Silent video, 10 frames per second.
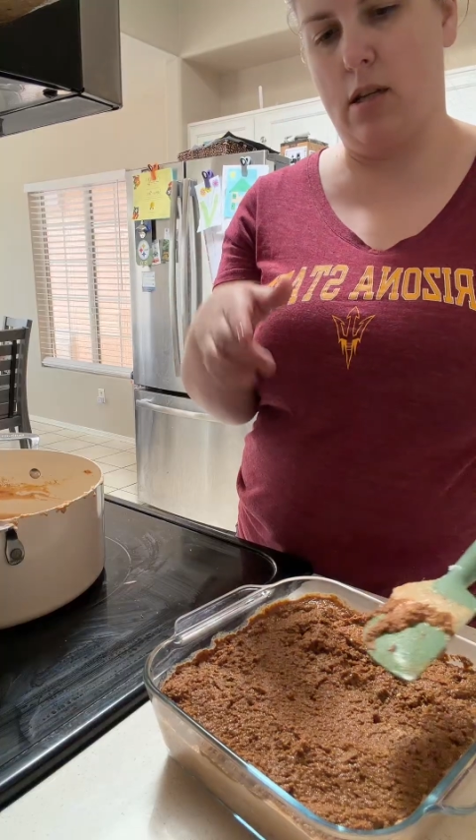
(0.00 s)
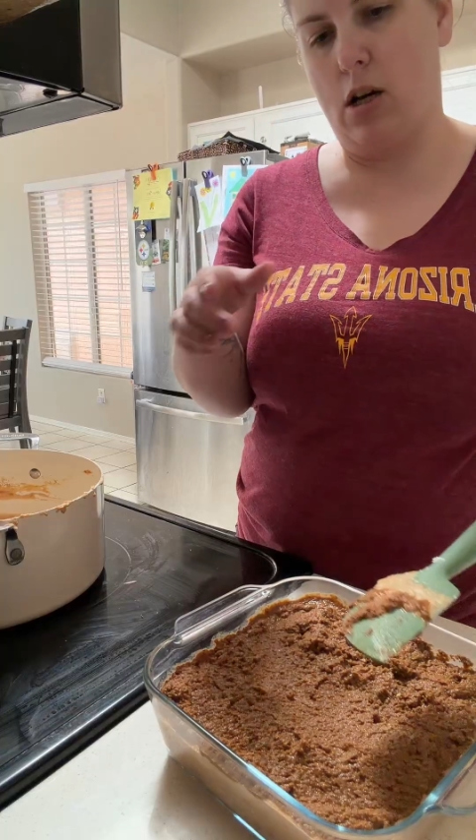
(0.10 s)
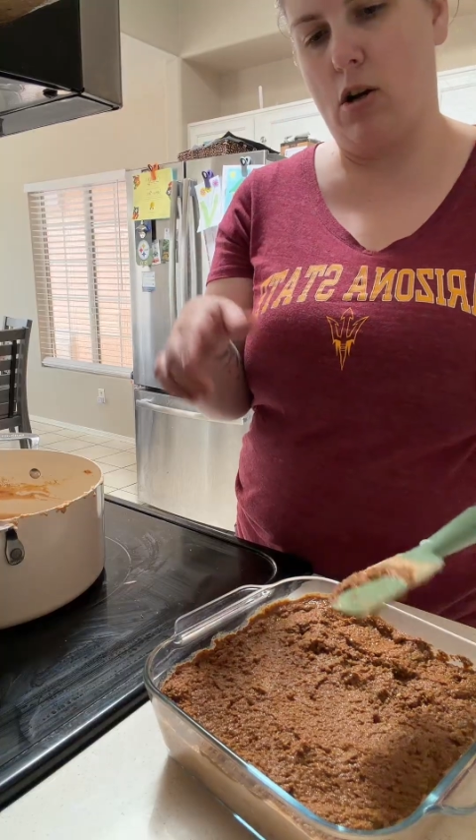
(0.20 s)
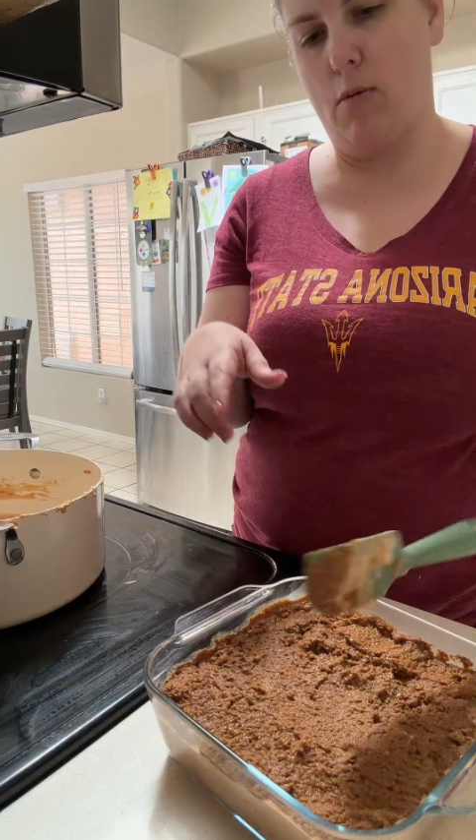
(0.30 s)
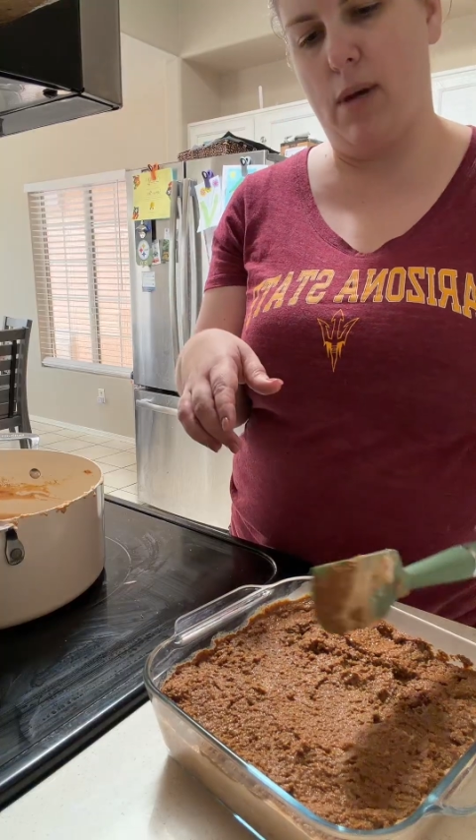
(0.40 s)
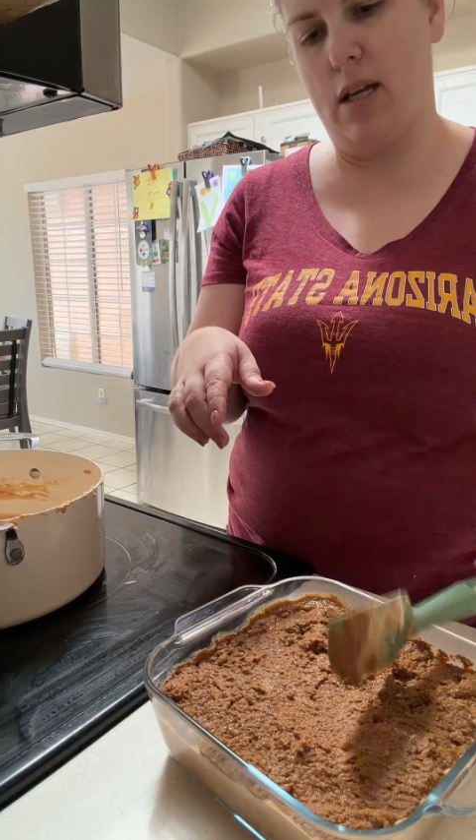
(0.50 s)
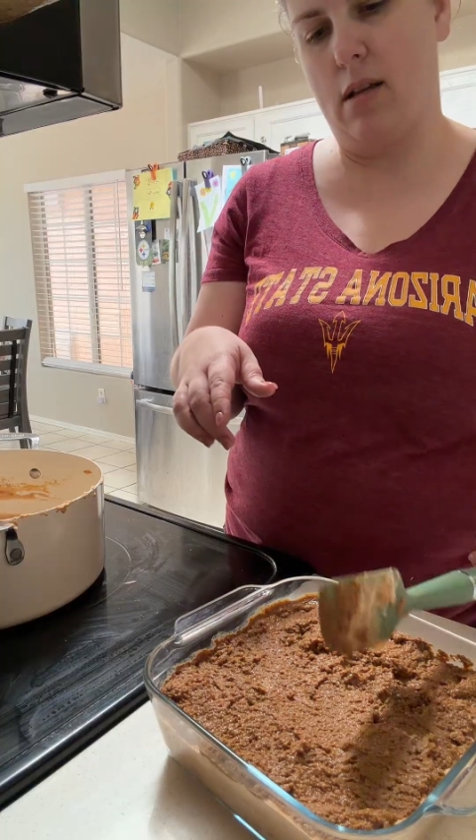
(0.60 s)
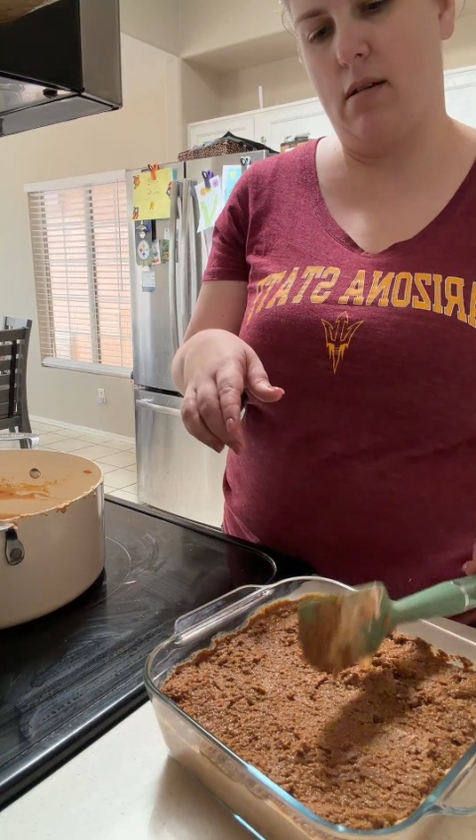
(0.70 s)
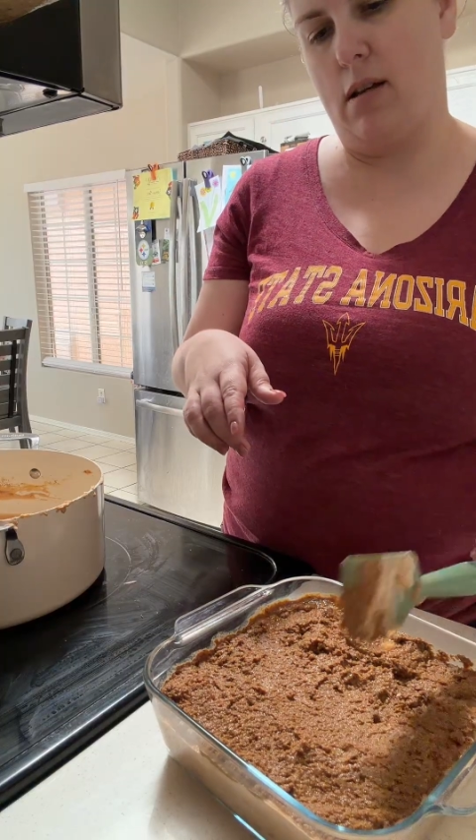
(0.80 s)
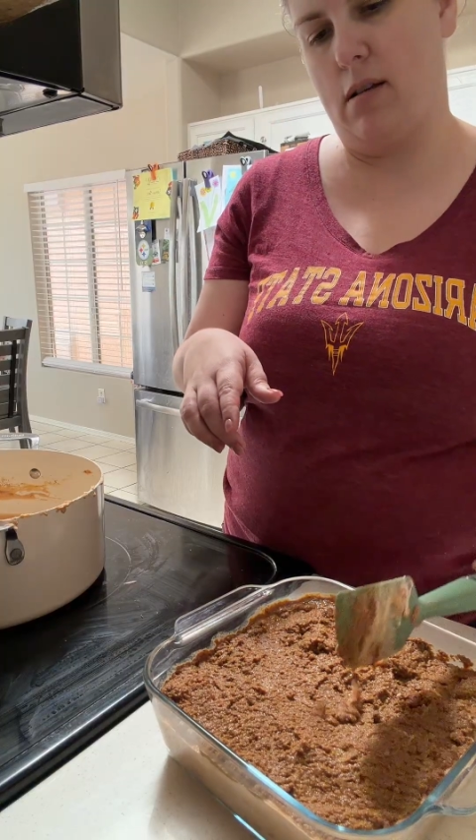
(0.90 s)
the taco meat
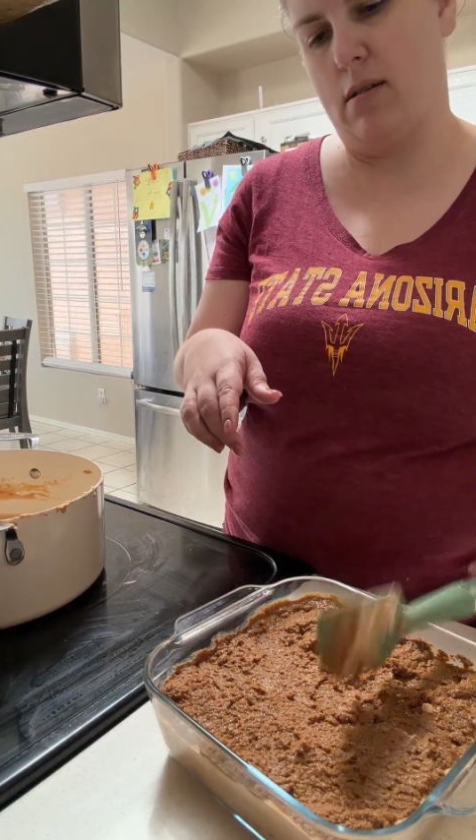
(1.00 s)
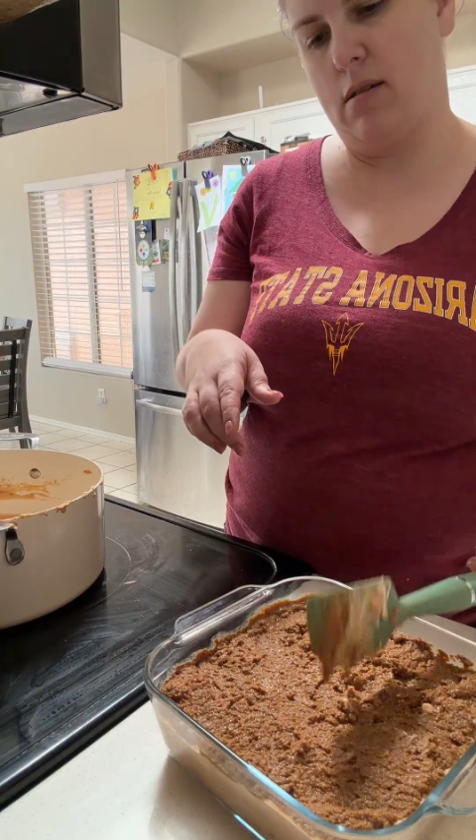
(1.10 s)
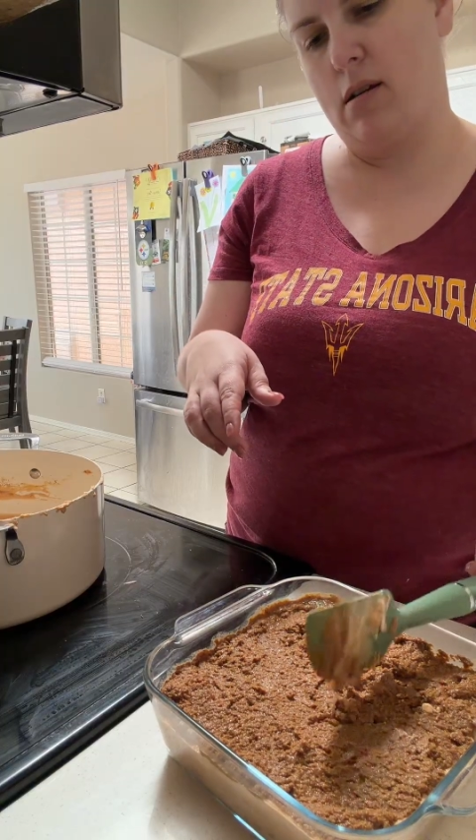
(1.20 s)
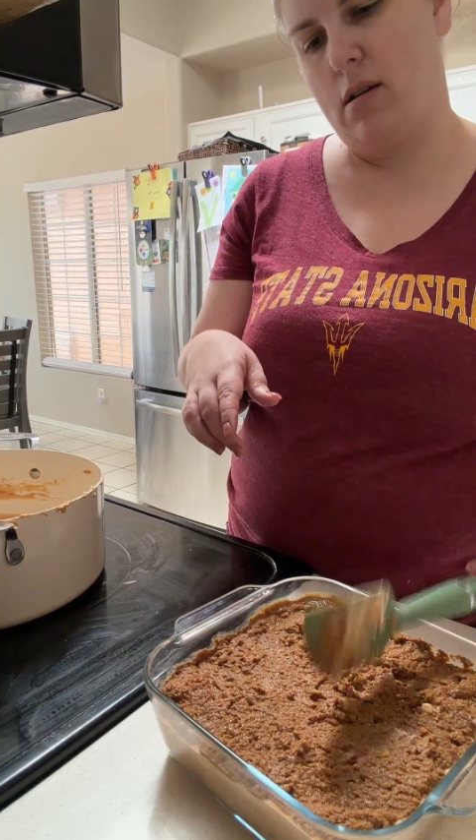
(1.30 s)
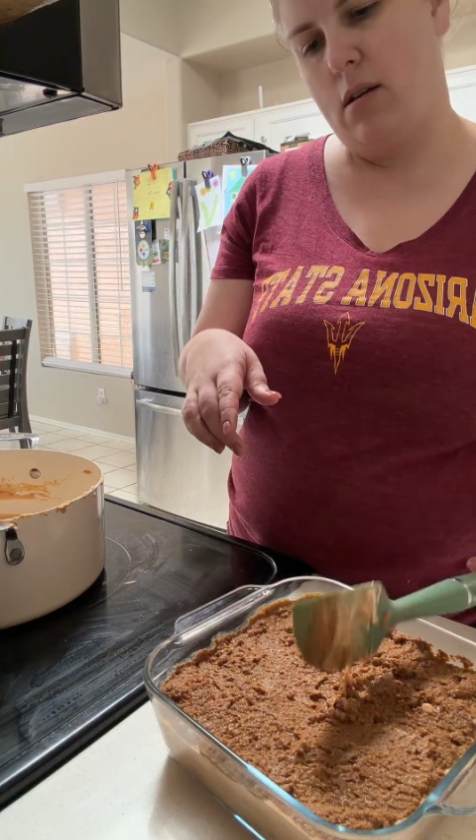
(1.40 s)
is